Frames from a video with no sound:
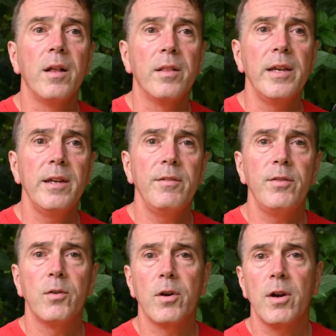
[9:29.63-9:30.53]
Leave
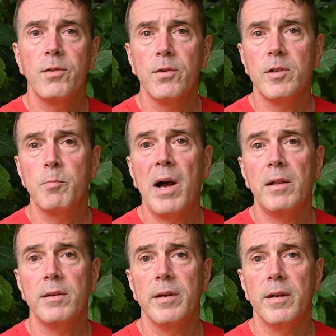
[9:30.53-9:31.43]
your country's
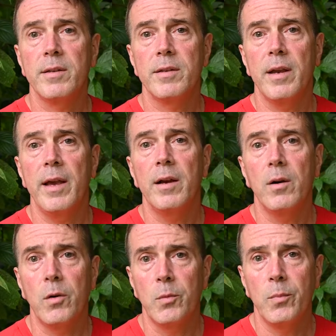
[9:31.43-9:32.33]
politics at
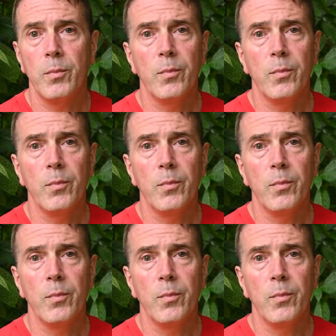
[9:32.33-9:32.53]
home.